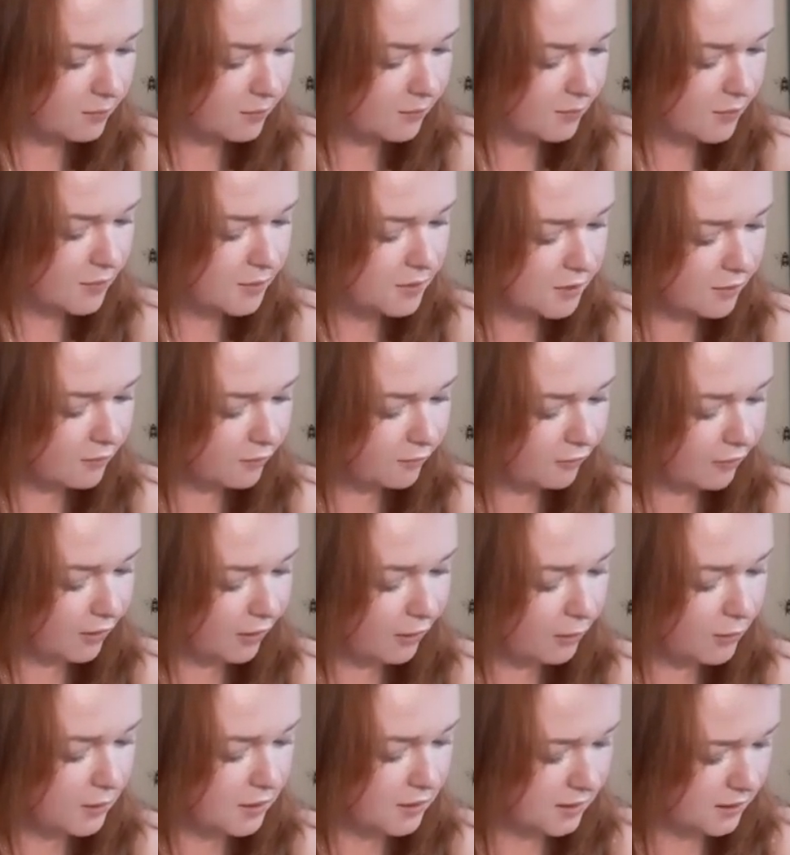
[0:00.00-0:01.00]

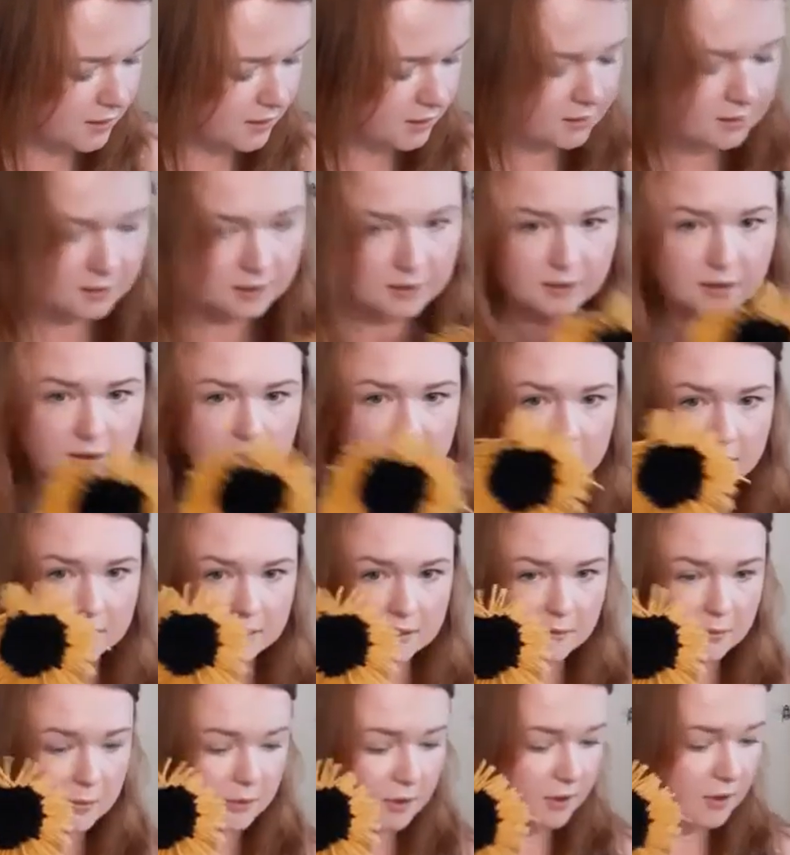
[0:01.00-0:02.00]
sunflowers,
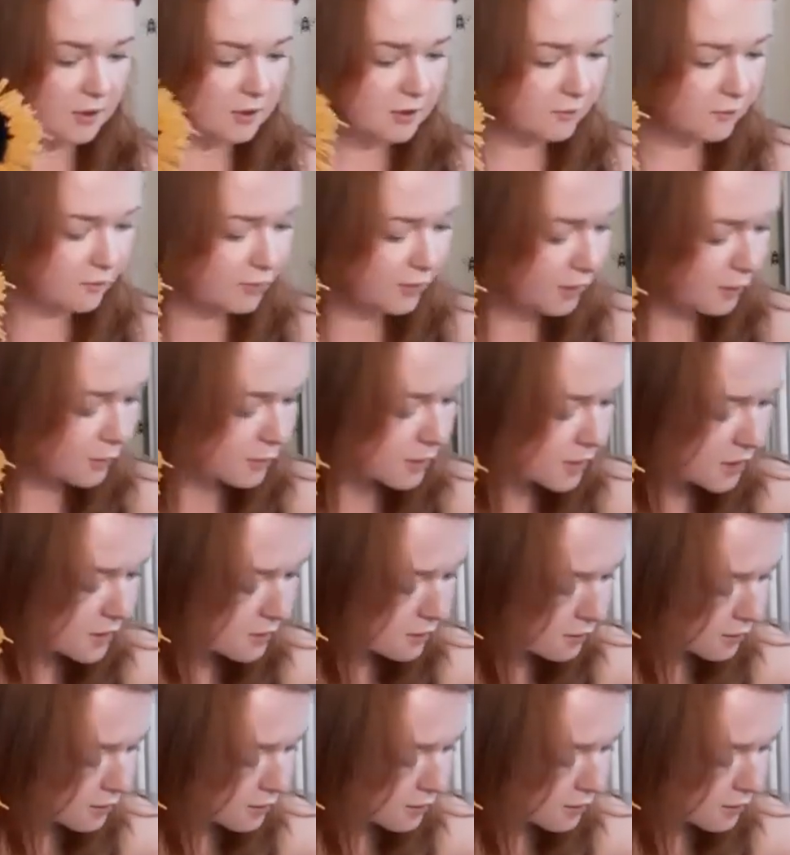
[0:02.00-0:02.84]
some other sunflowers